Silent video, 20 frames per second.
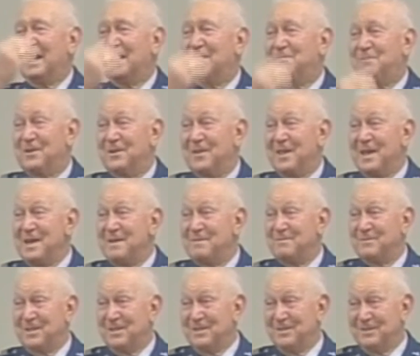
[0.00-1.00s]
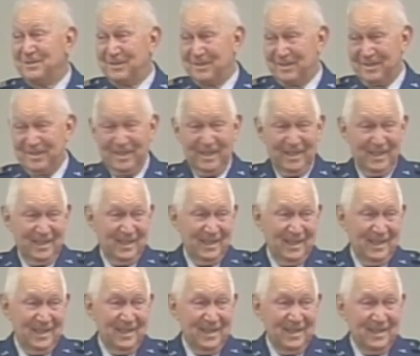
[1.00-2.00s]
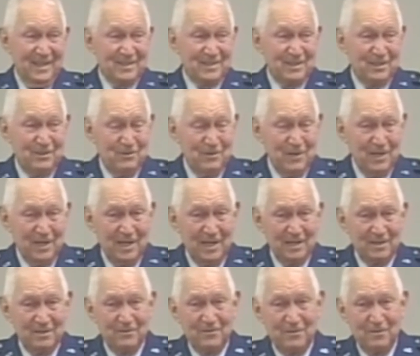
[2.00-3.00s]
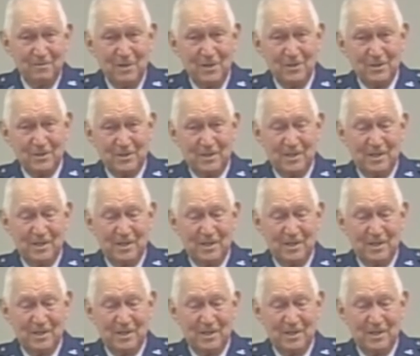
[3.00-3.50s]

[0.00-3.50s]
up to them, too, see. So when we got to Formosa,